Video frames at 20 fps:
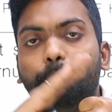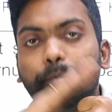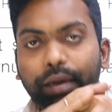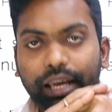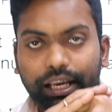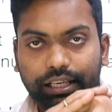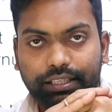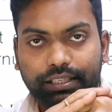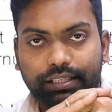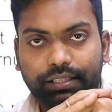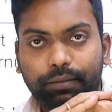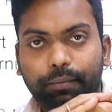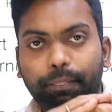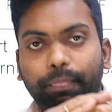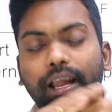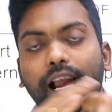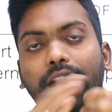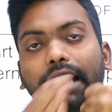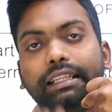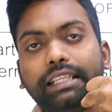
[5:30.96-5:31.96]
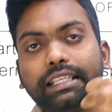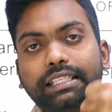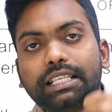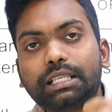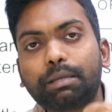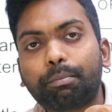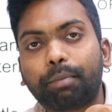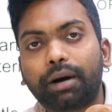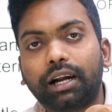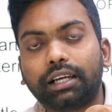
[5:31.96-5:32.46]
base and this is
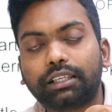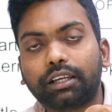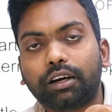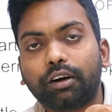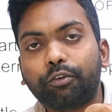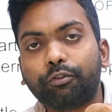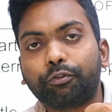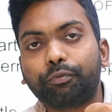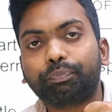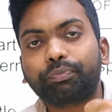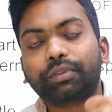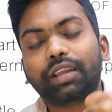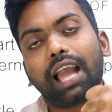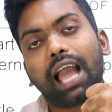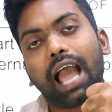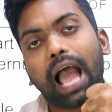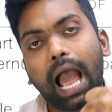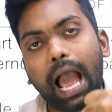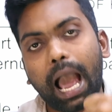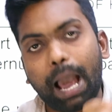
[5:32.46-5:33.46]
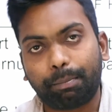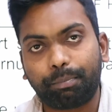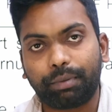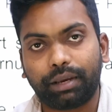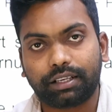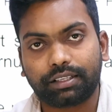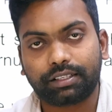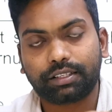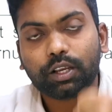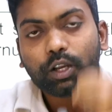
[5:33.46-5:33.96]
a part of
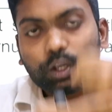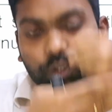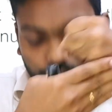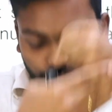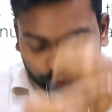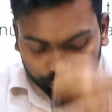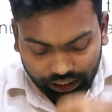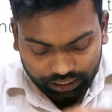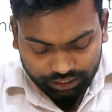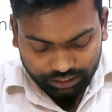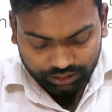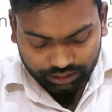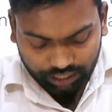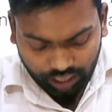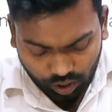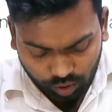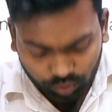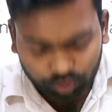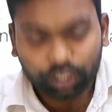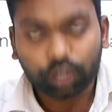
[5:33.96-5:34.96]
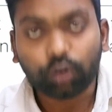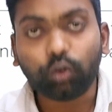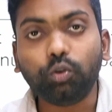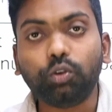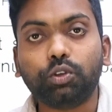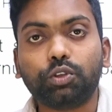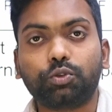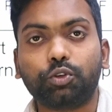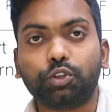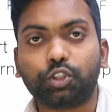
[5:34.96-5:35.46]
apex. So this is how the
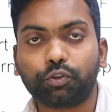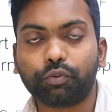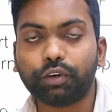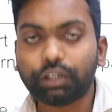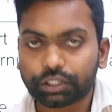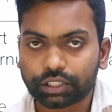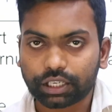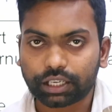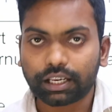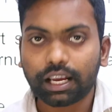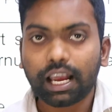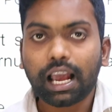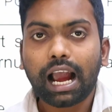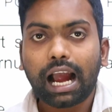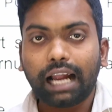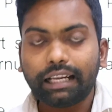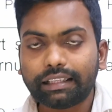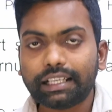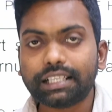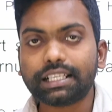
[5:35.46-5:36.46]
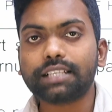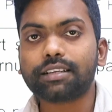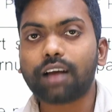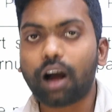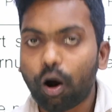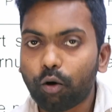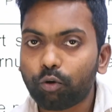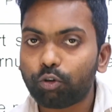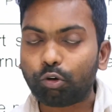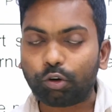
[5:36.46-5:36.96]
situation, and this is
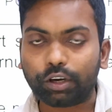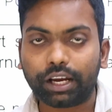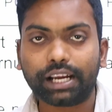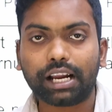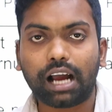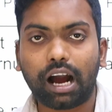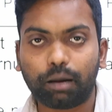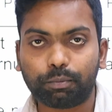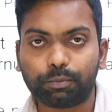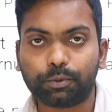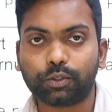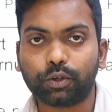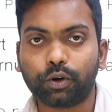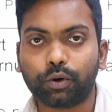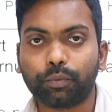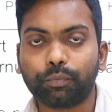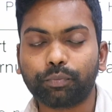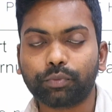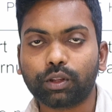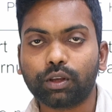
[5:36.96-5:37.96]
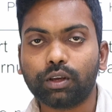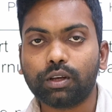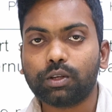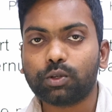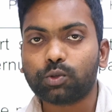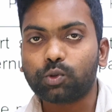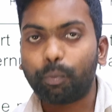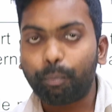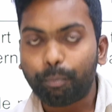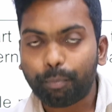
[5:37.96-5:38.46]
how you can observe.
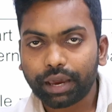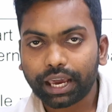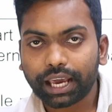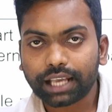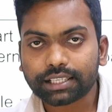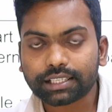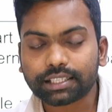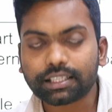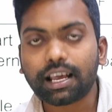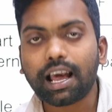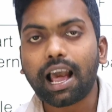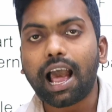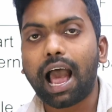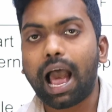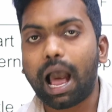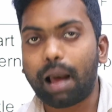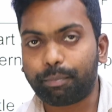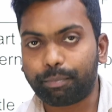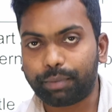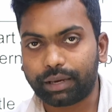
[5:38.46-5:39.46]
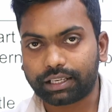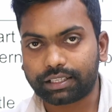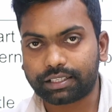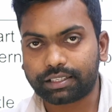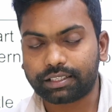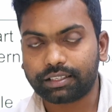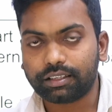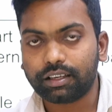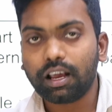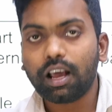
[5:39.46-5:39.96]
So base,
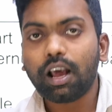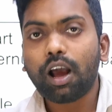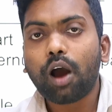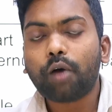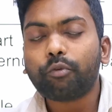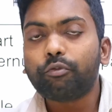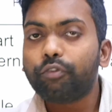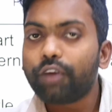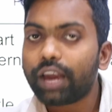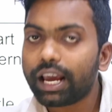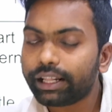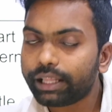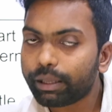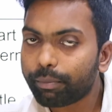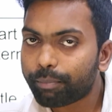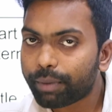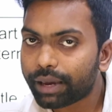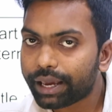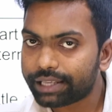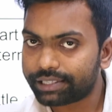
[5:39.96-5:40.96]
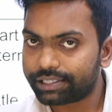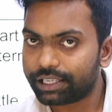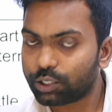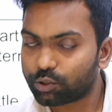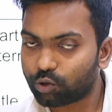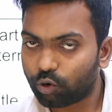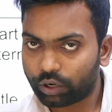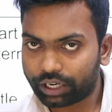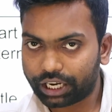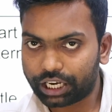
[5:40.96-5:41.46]
apex. Where the base is
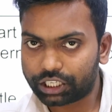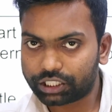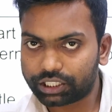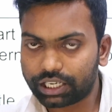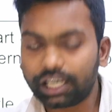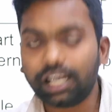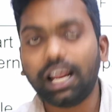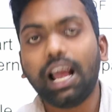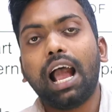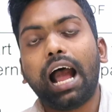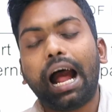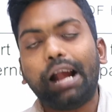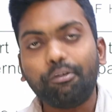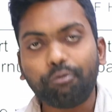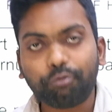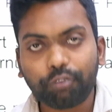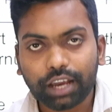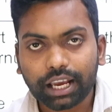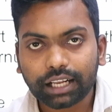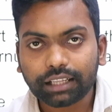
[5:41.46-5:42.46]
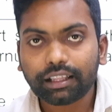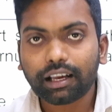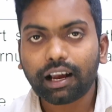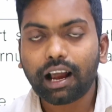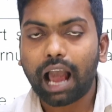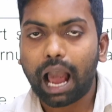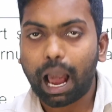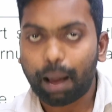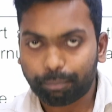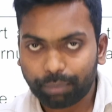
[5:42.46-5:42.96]
location and where the
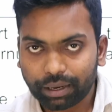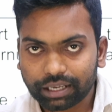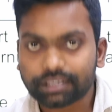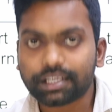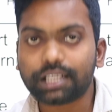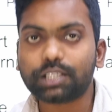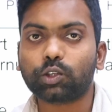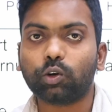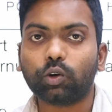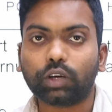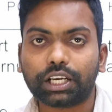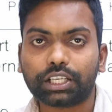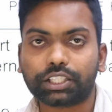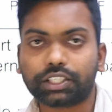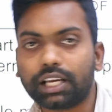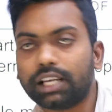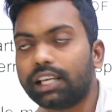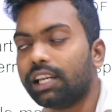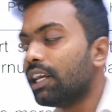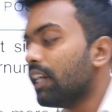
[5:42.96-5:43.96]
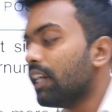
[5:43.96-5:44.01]
apex is location,